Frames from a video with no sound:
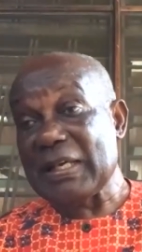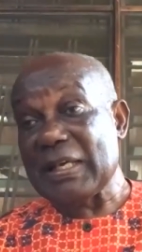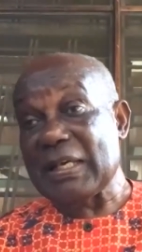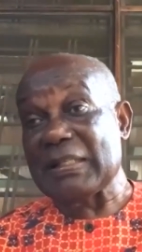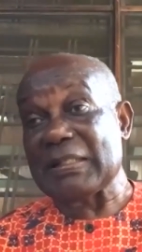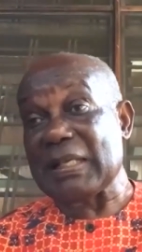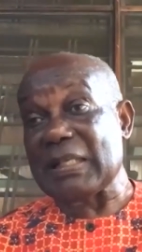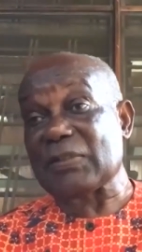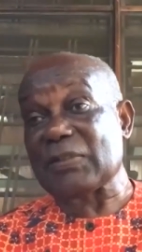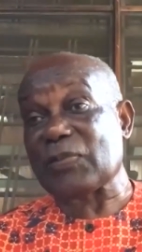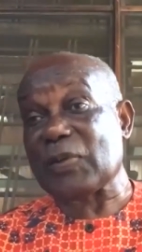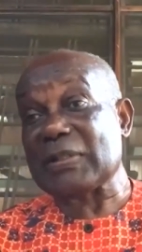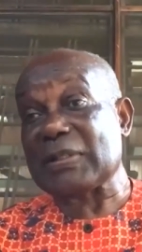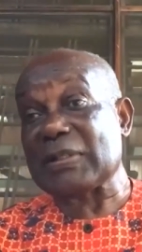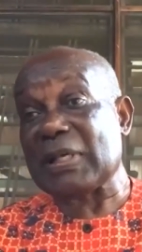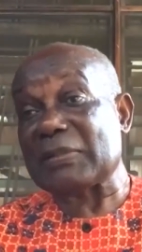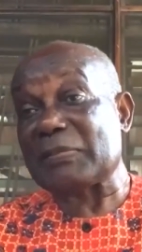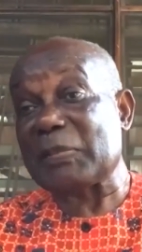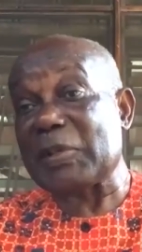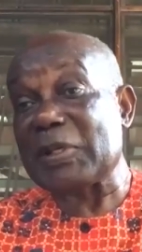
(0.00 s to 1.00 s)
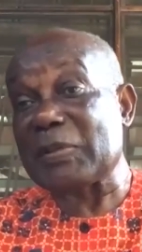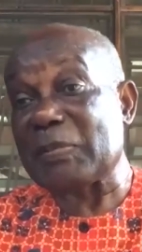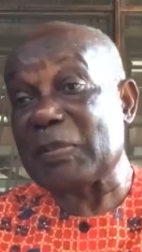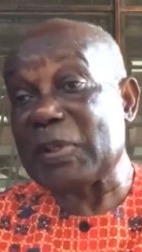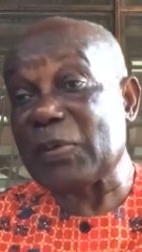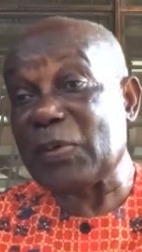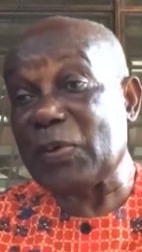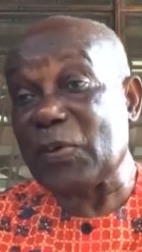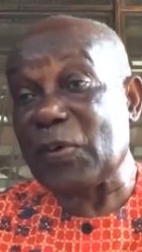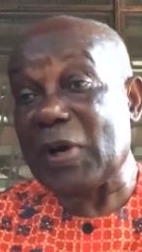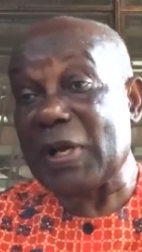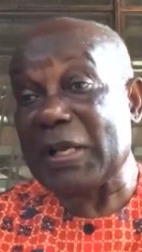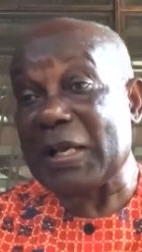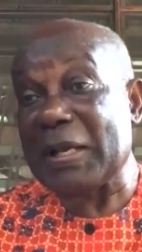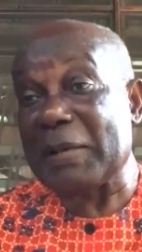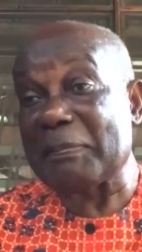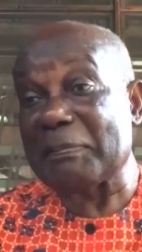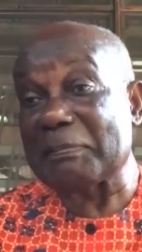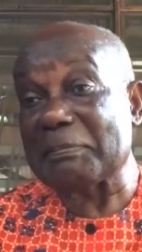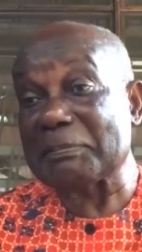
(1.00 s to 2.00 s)
And that's what has made me who I
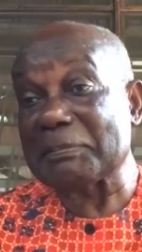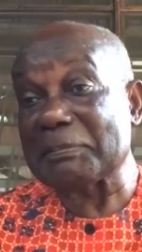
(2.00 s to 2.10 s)
am.